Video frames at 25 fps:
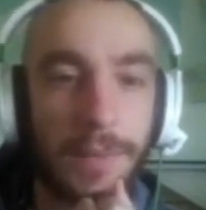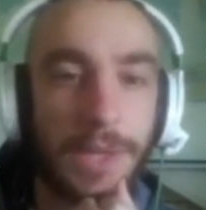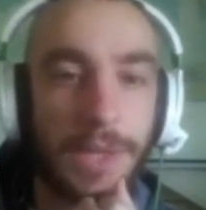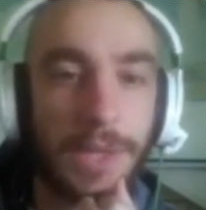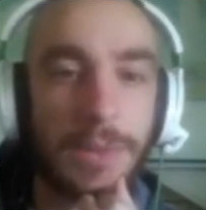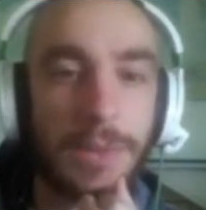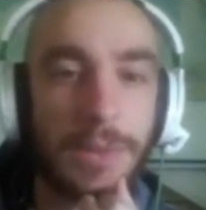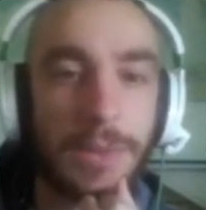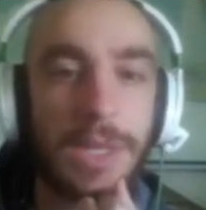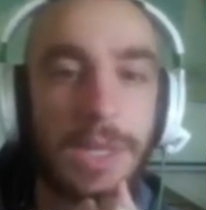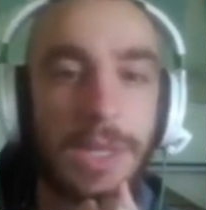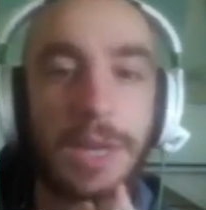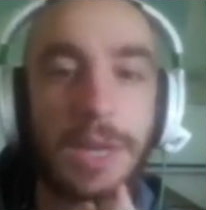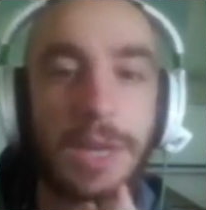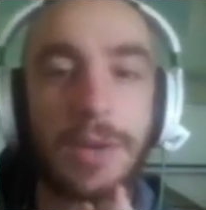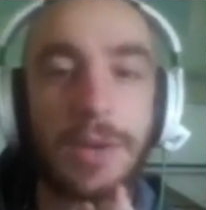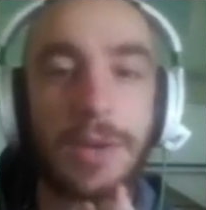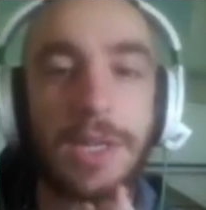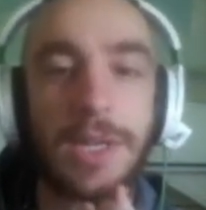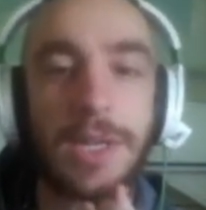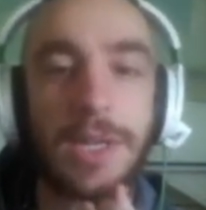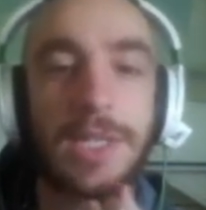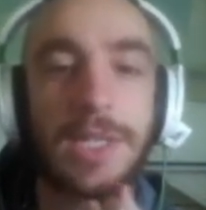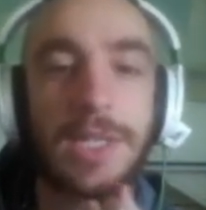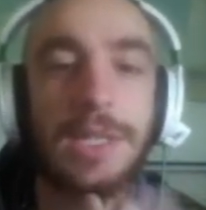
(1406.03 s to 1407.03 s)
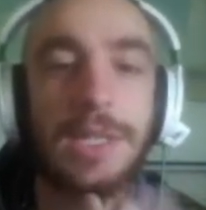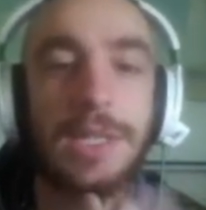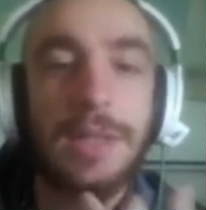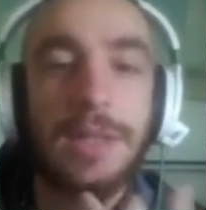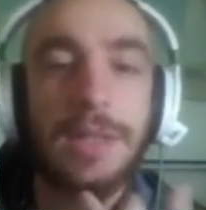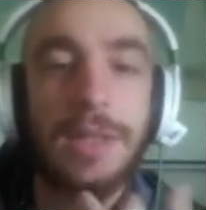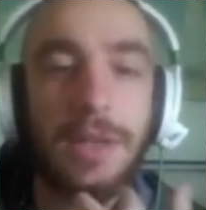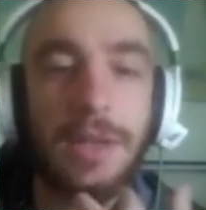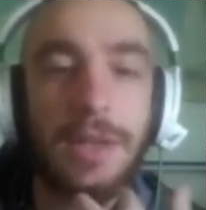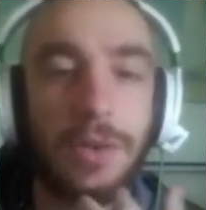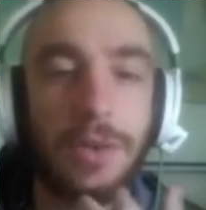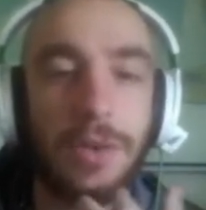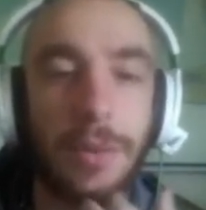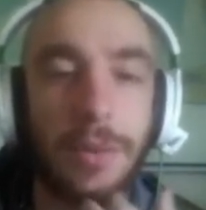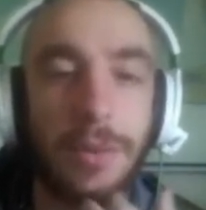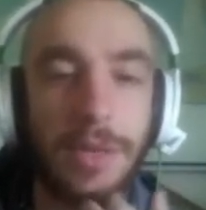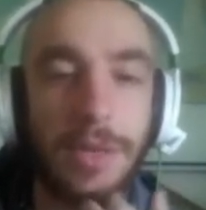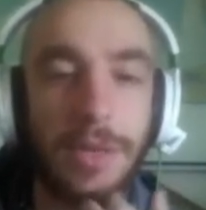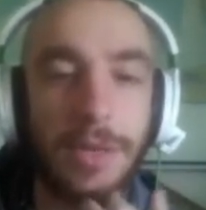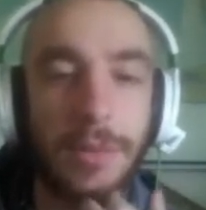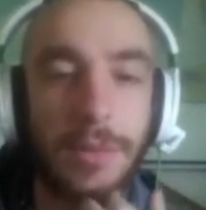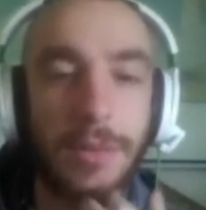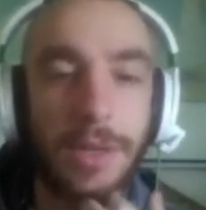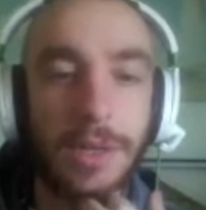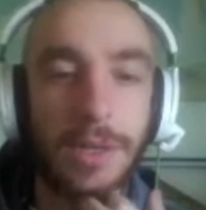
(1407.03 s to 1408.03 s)
It was clear, at least, that Norman
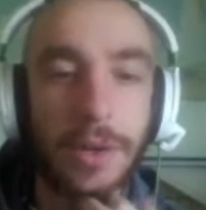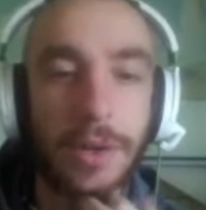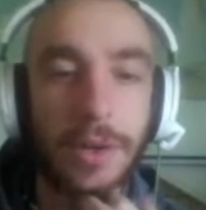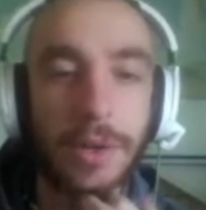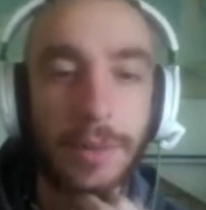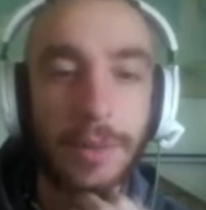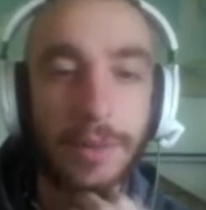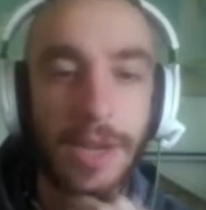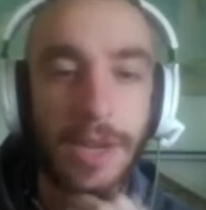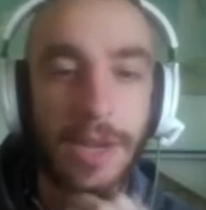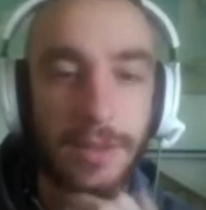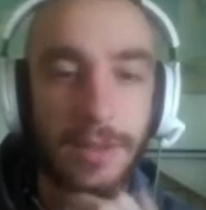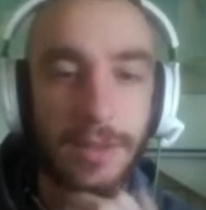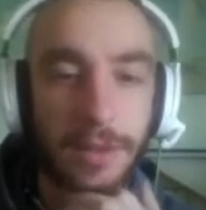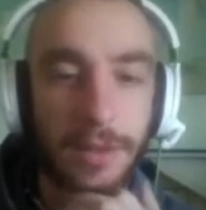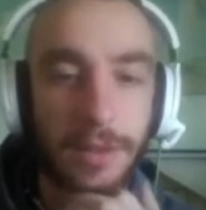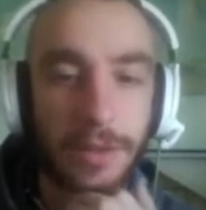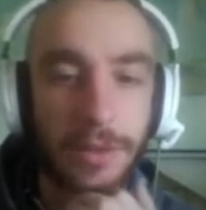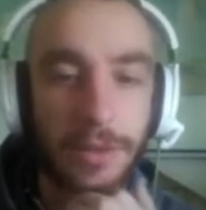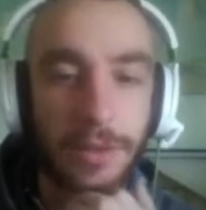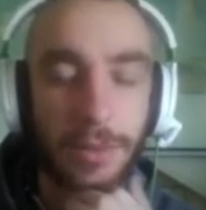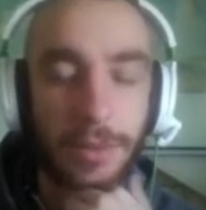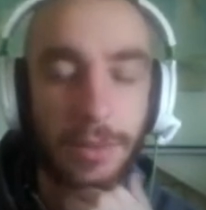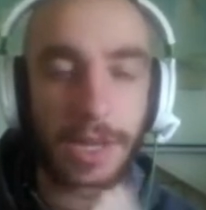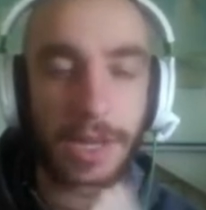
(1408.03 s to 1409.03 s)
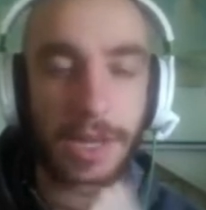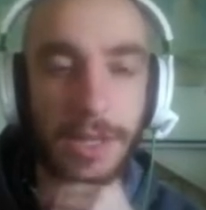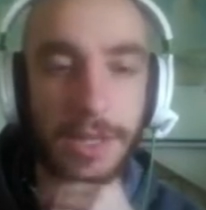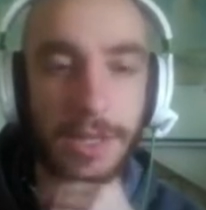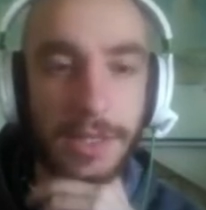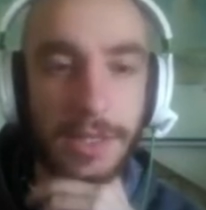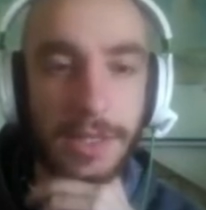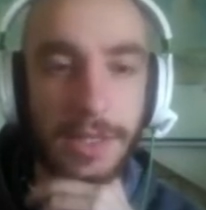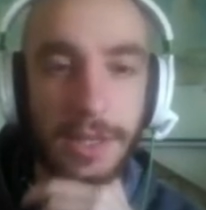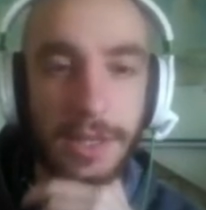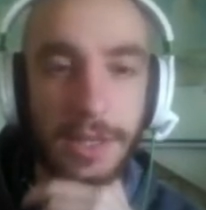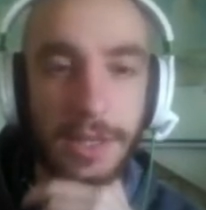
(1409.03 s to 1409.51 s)
had been going back to the old plant.